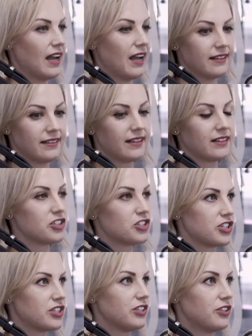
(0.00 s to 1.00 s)
and then
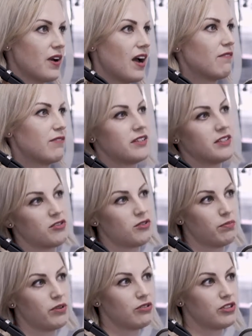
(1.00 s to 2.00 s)
you have a
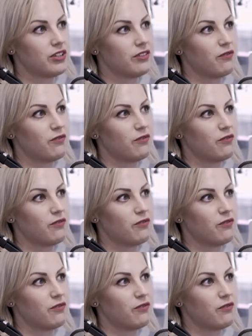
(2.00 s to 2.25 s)
distribution